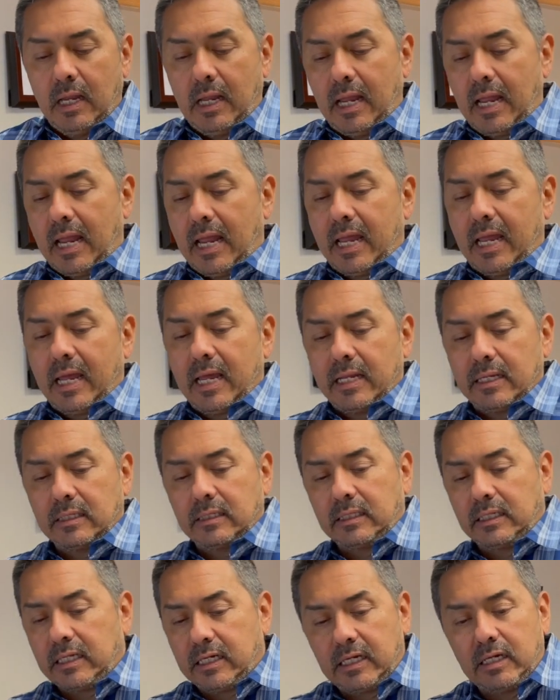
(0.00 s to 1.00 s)
And
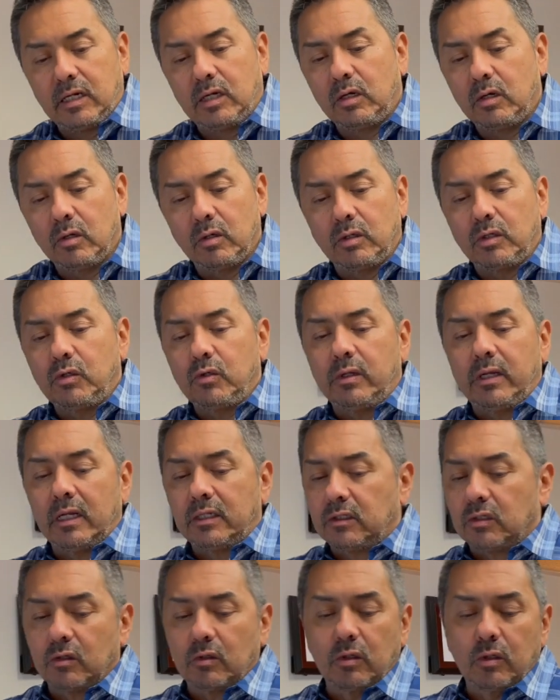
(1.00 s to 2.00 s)
here you get
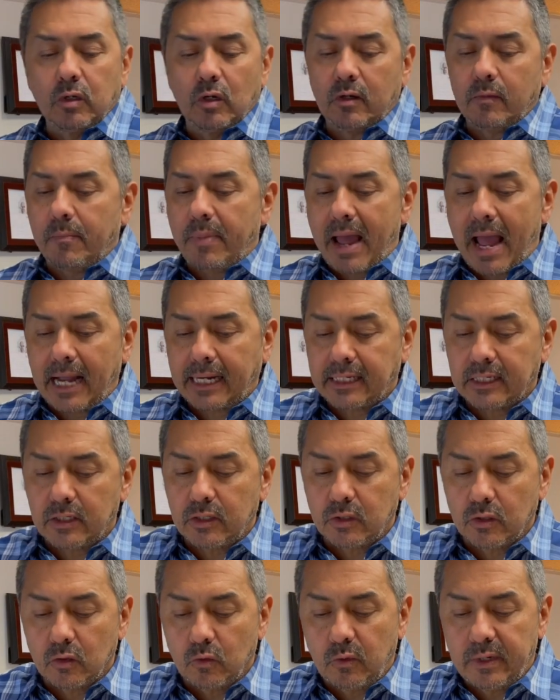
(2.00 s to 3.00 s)
to look back into
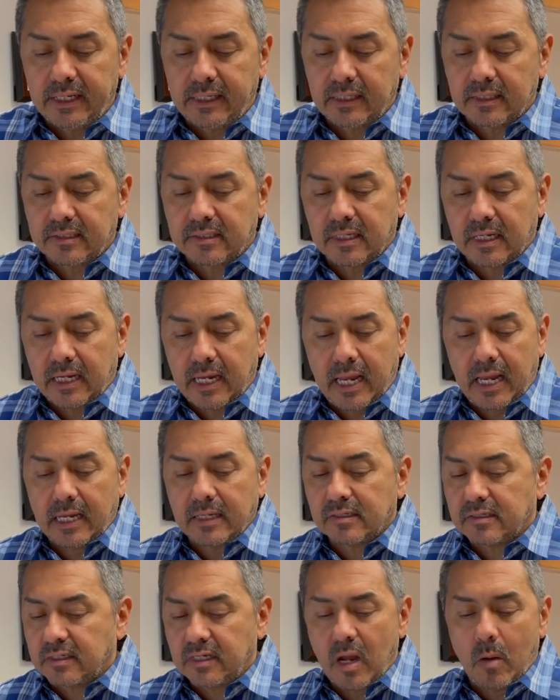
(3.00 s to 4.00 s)
your week and say, hey,
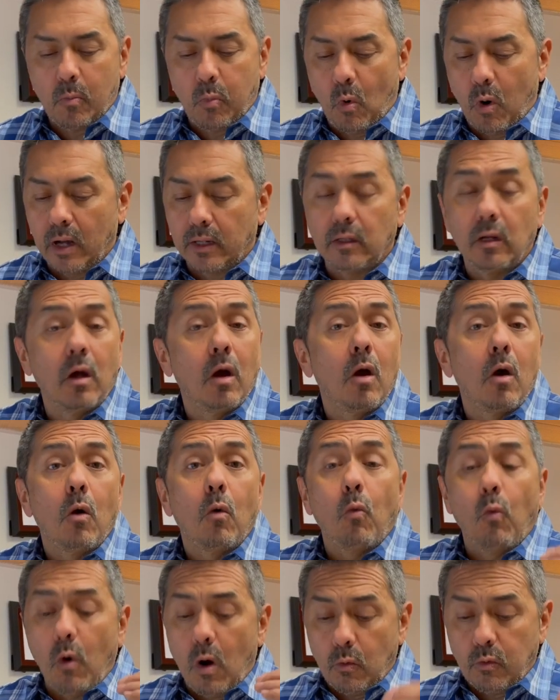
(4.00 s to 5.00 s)
step one,
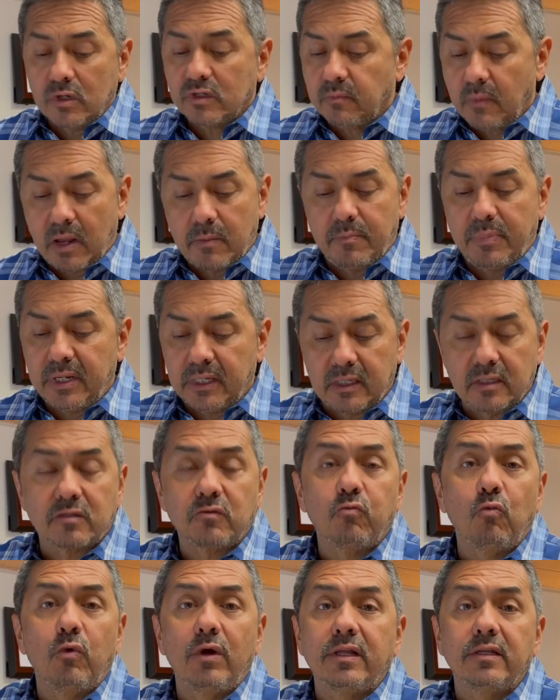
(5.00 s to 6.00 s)
what was my biggest
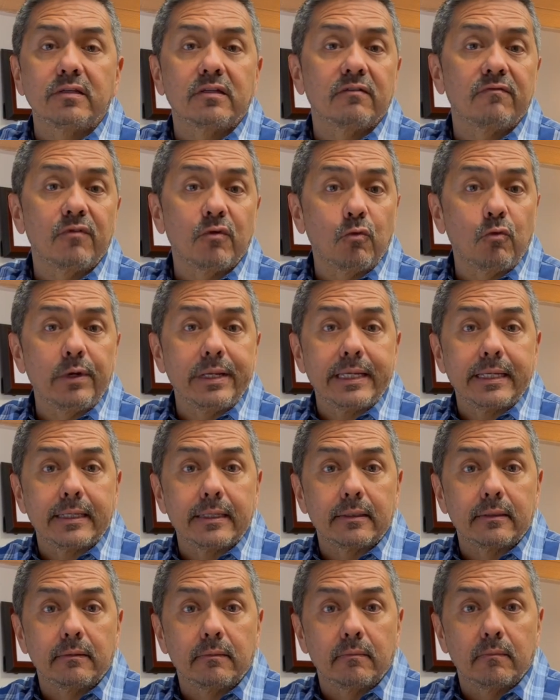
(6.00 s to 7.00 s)
wins of the week?
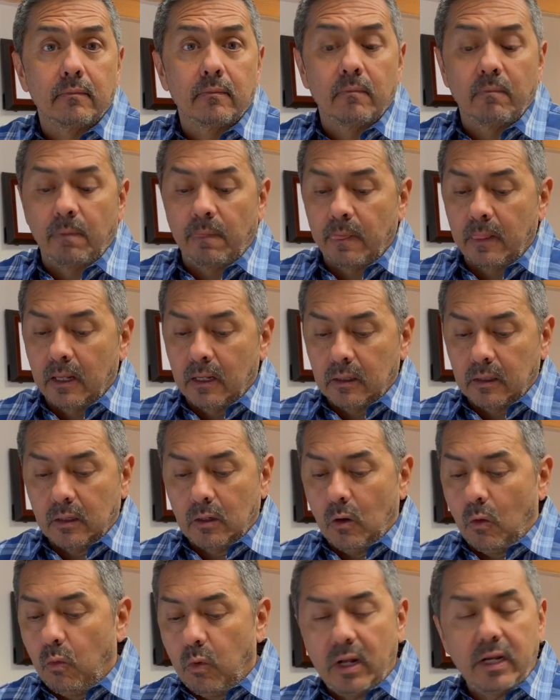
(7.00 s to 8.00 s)

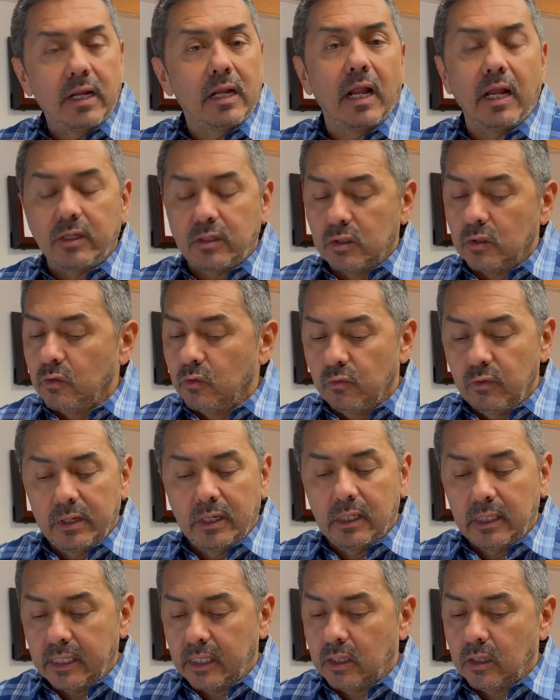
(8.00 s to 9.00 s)
What did I do
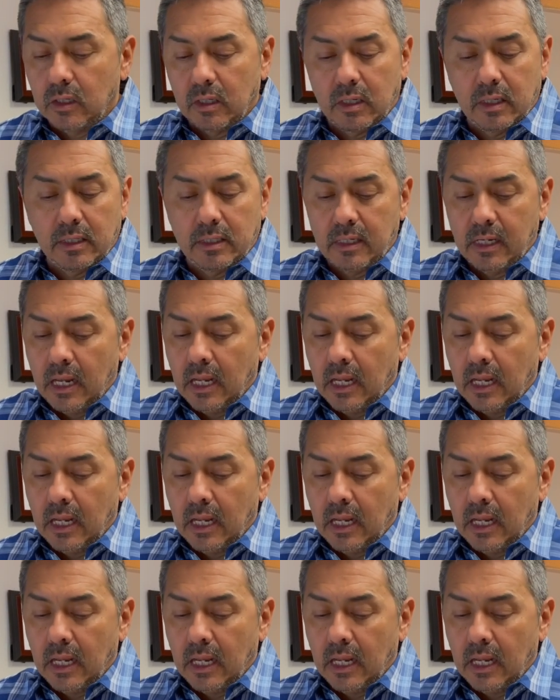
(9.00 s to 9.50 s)
really good?